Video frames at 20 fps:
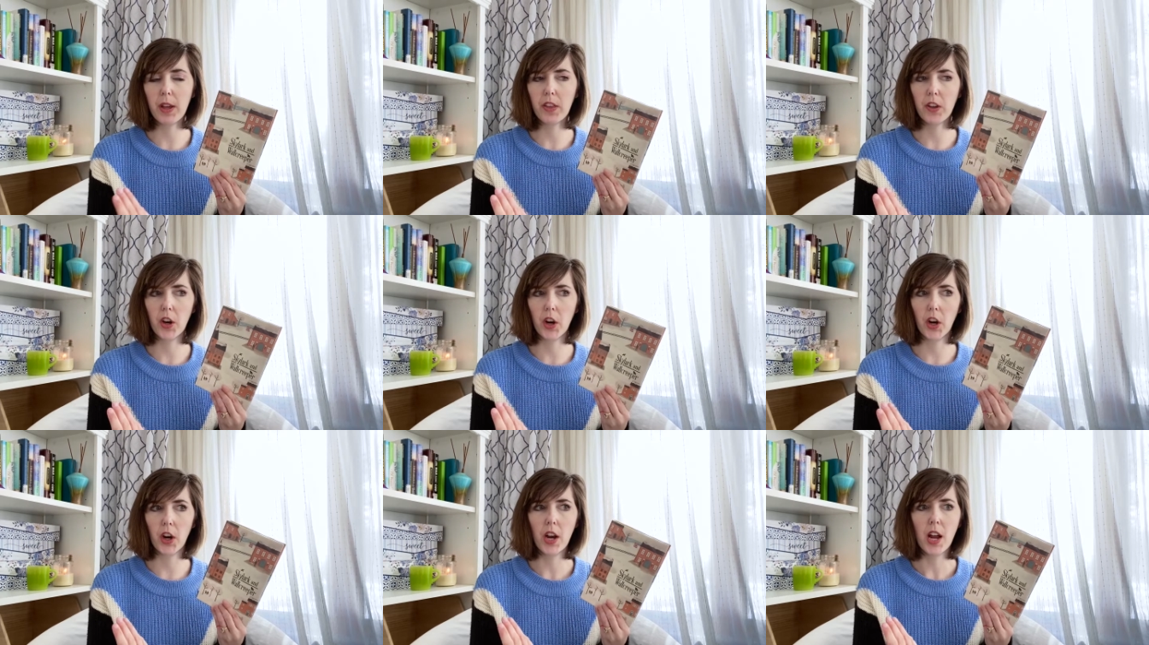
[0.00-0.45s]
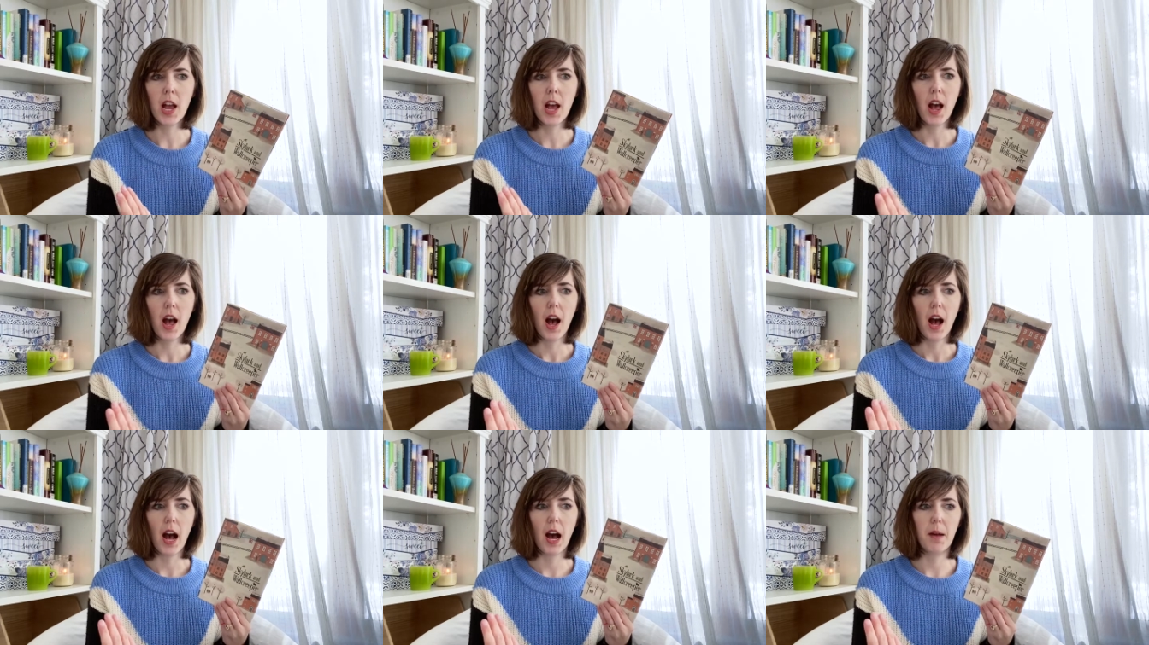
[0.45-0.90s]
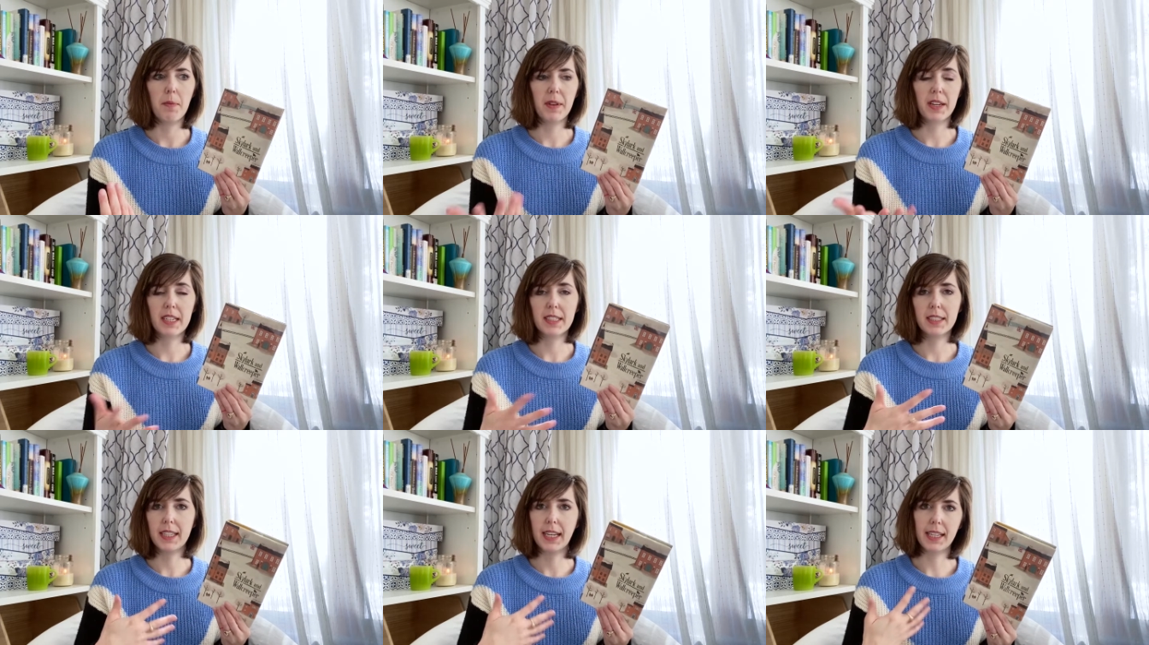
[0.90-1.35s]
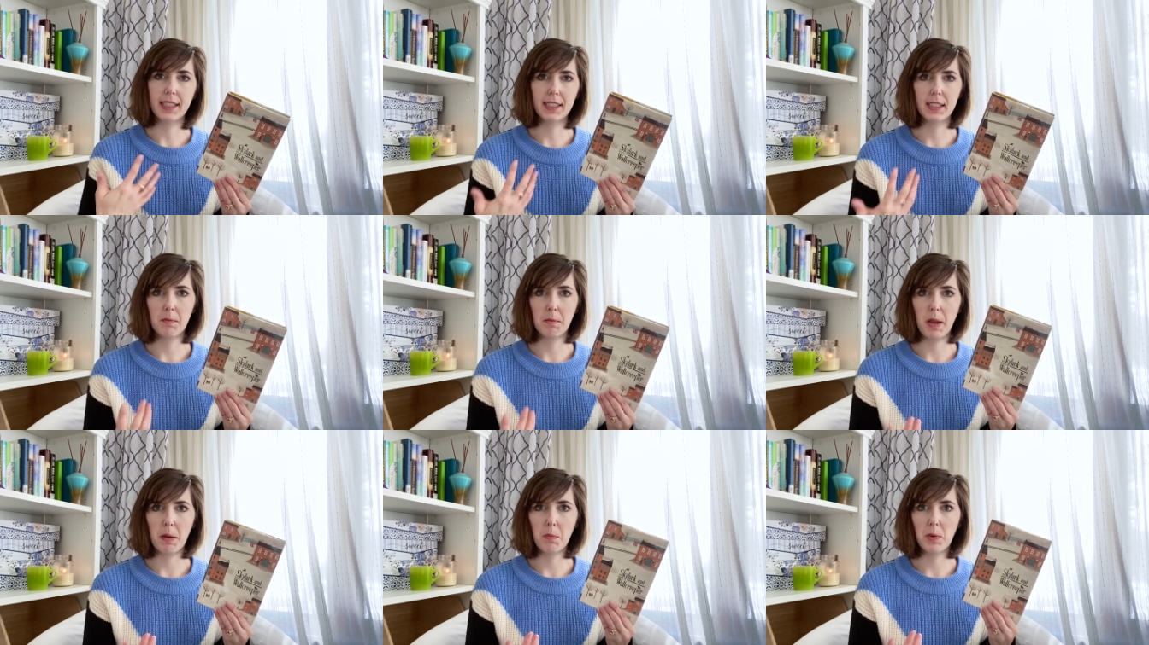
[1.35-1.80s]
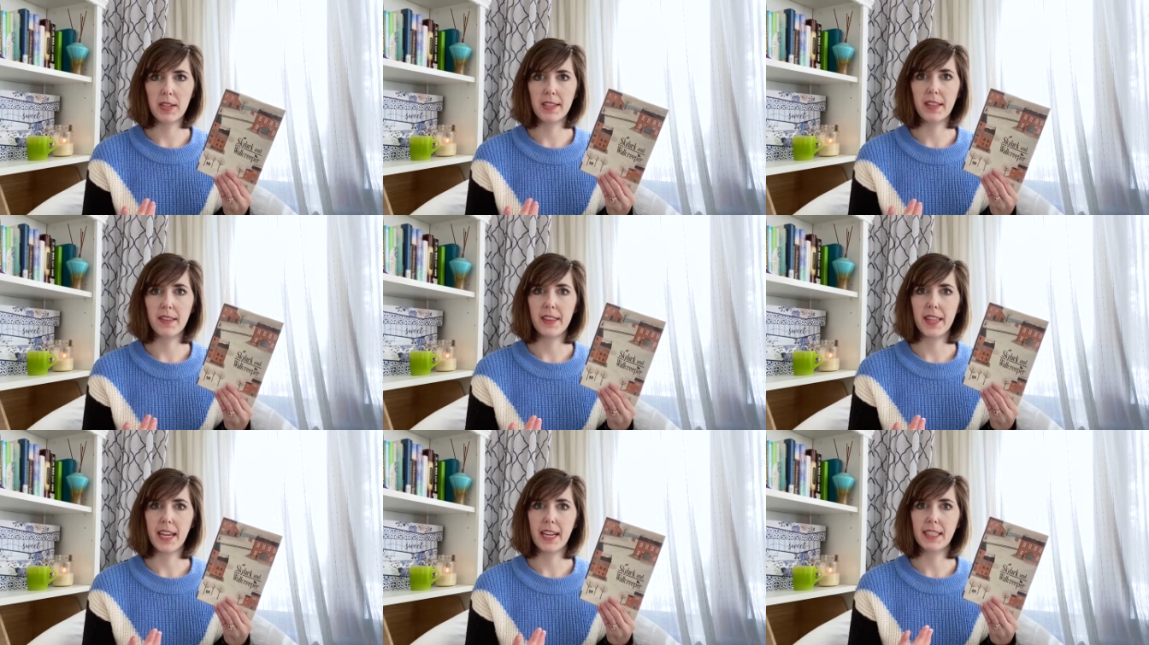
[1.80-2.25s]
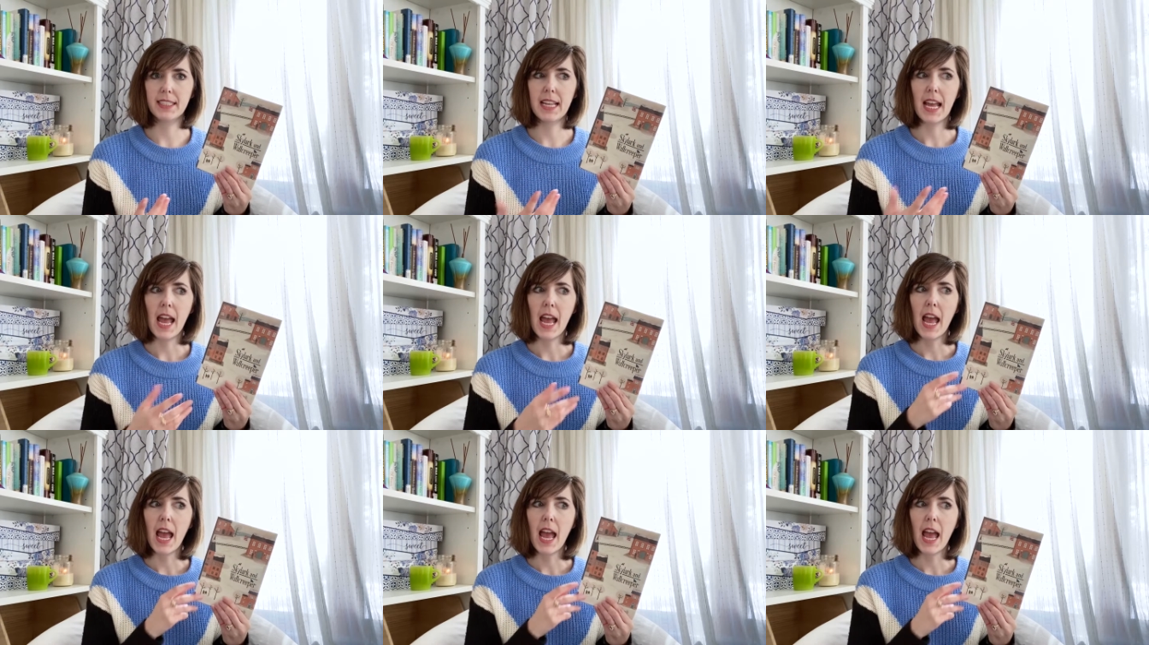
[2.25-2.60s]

her that contains some memories and things.